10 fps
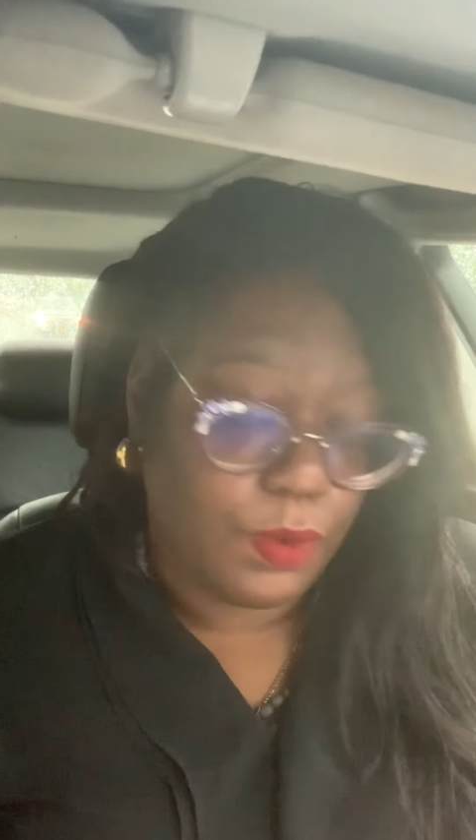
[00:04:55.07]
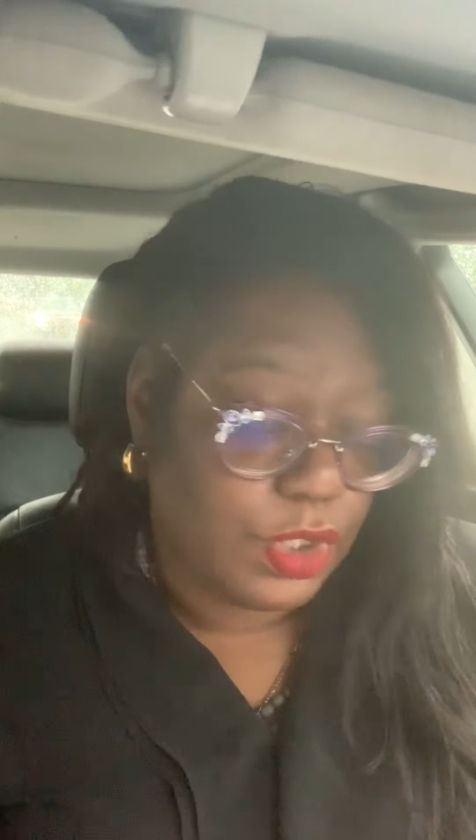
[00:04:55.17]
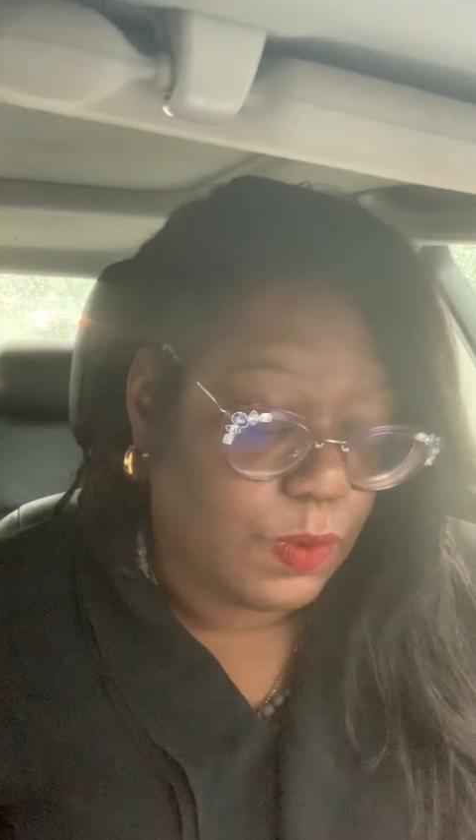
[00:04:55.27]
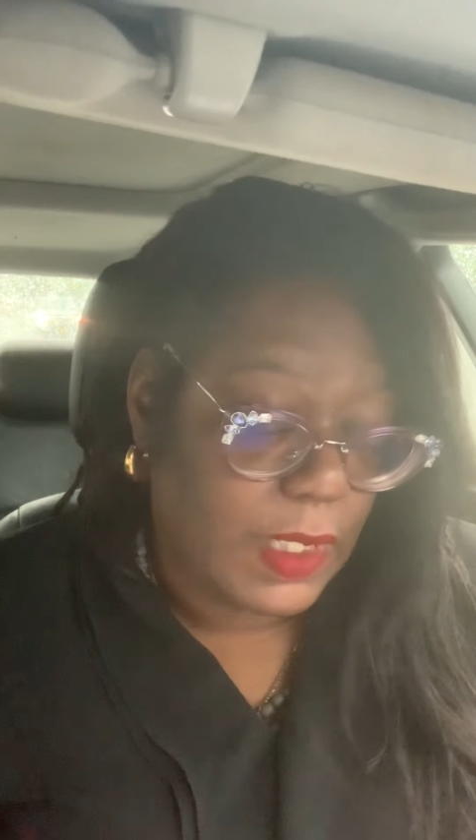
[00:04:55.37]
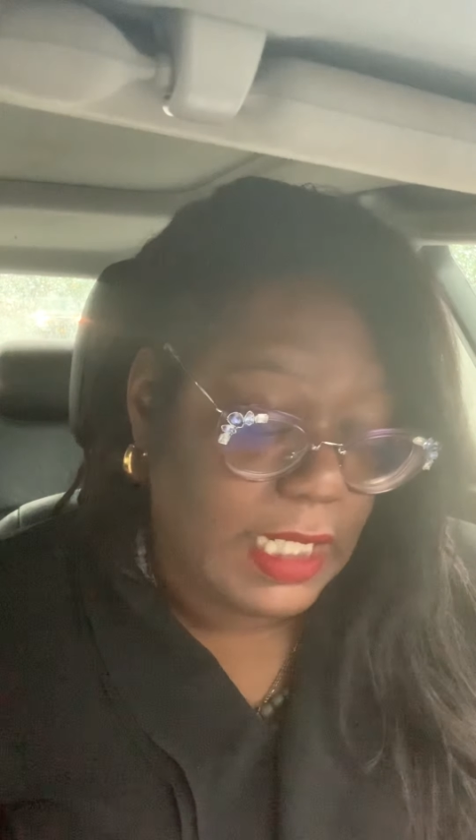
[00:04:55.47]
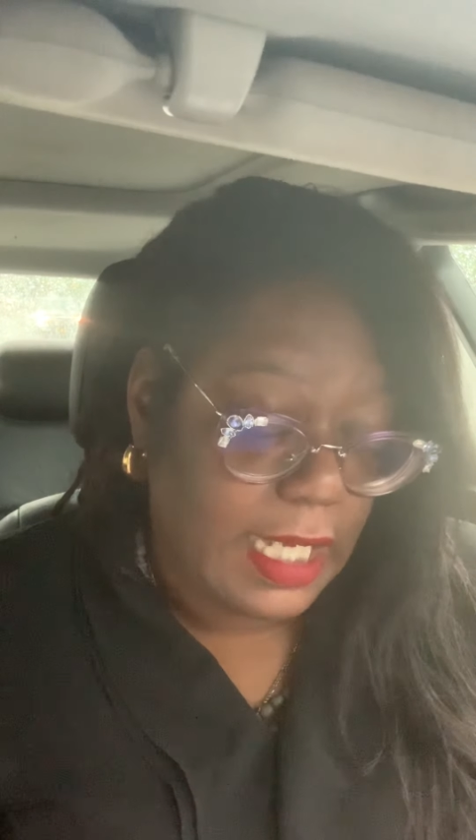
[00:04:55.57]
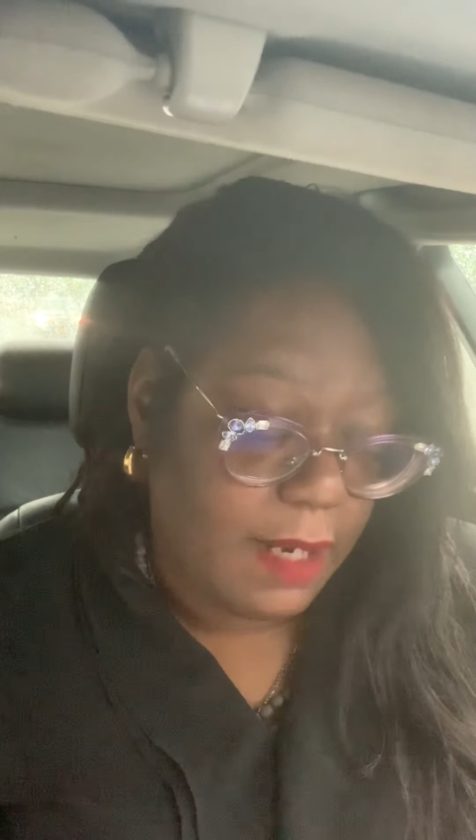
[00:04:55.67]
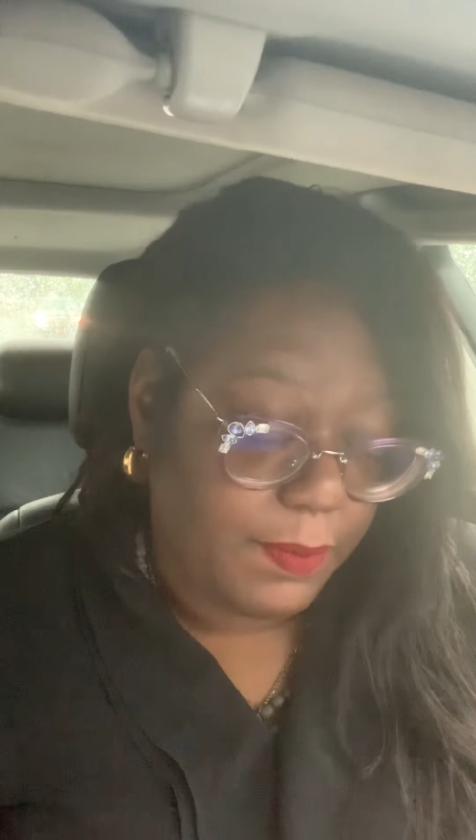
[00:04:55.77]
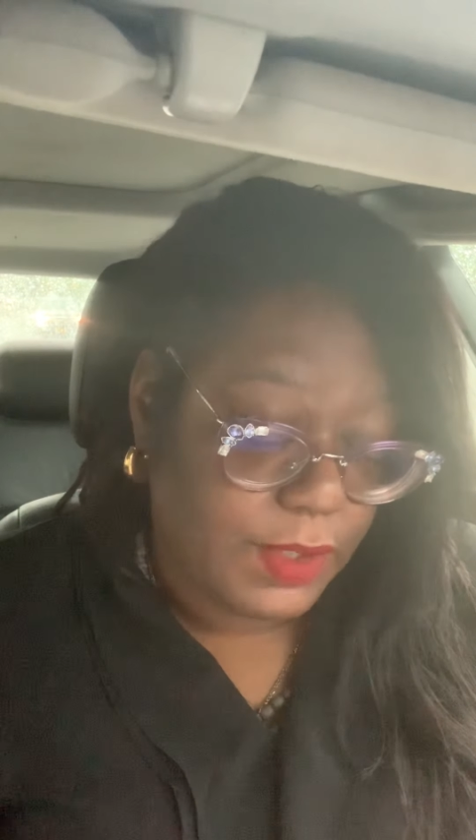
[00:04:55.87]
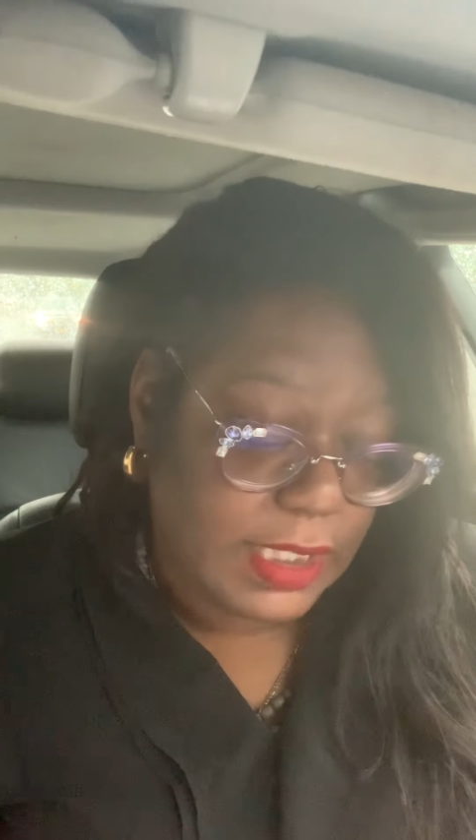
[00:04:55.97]
were
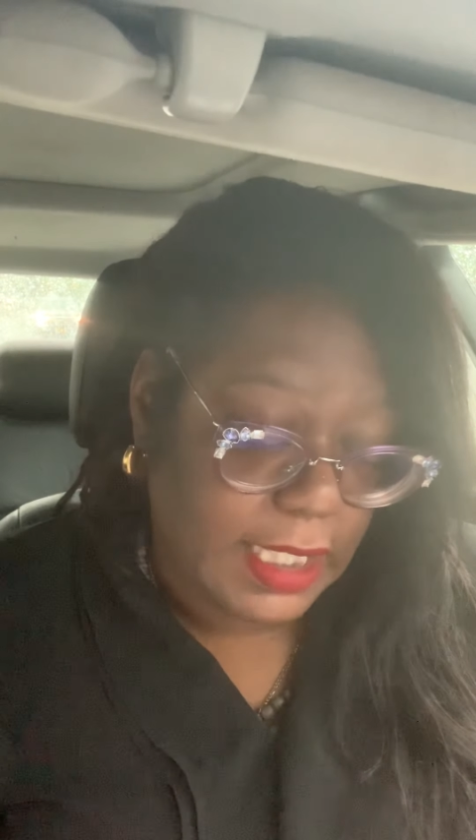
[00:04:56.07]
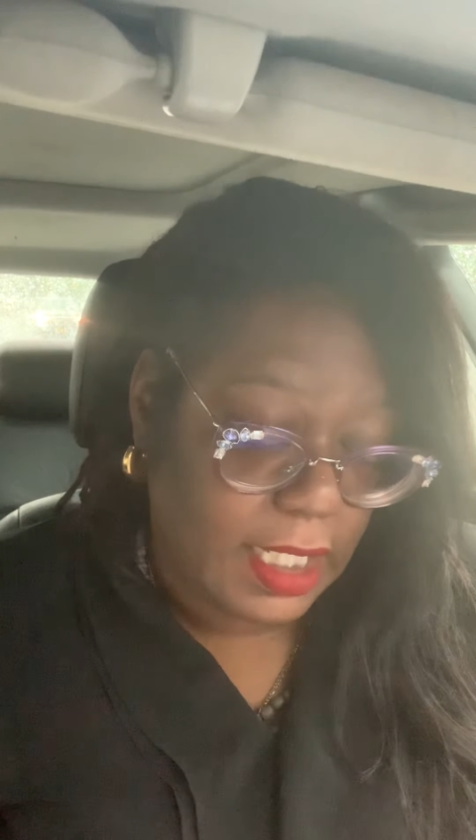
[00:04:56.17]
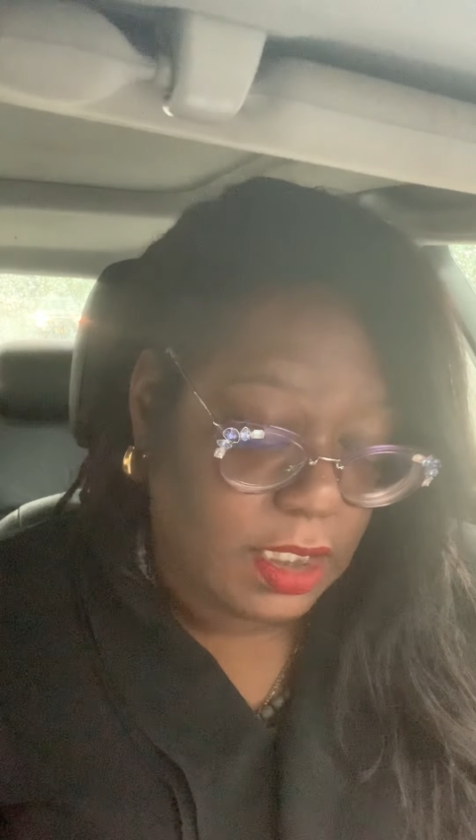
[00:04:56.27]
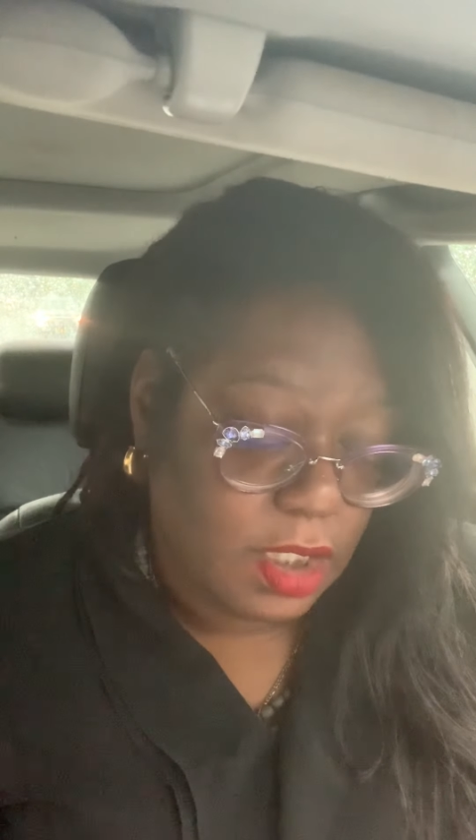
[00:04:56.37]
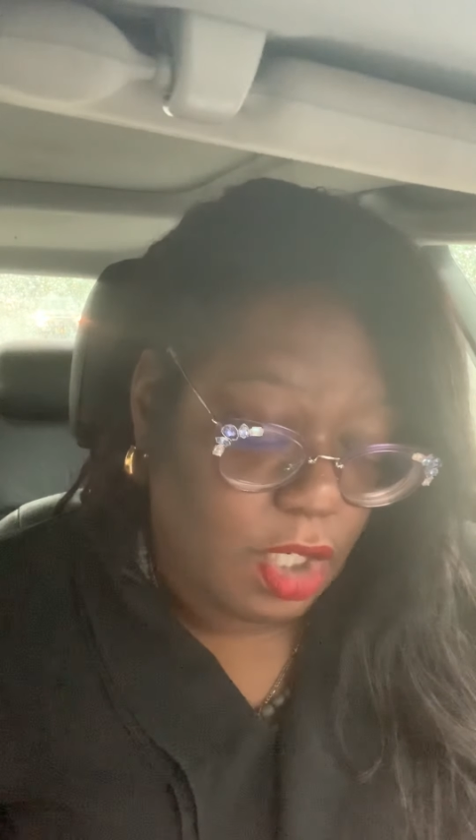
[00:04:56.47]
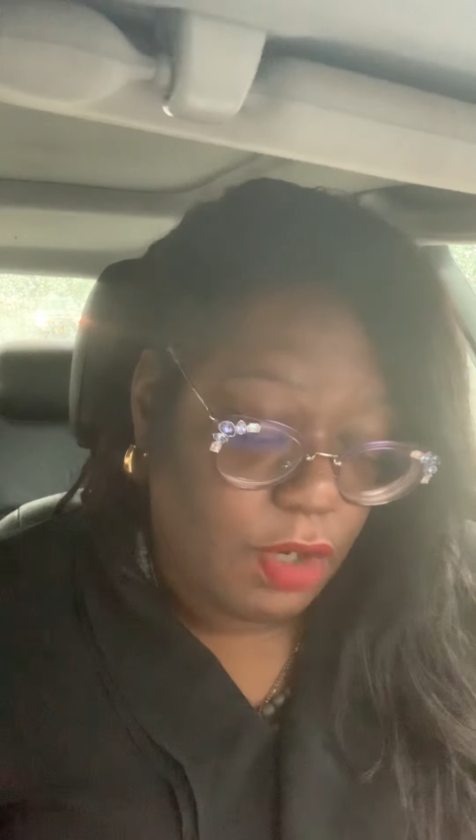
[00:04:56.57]
29%,